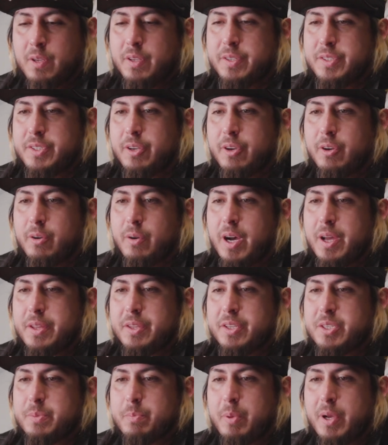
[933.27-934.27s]
So
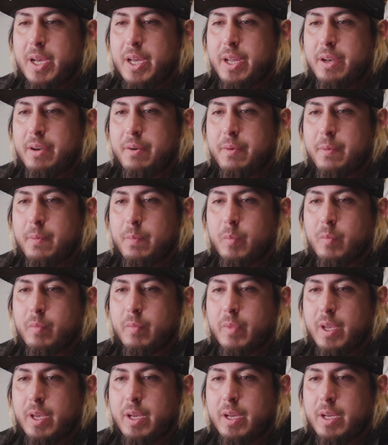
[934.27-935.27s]
on the spot,
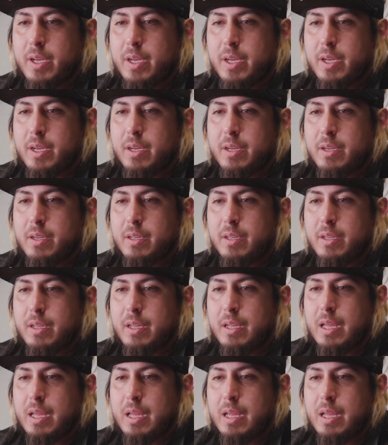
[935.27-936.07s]
I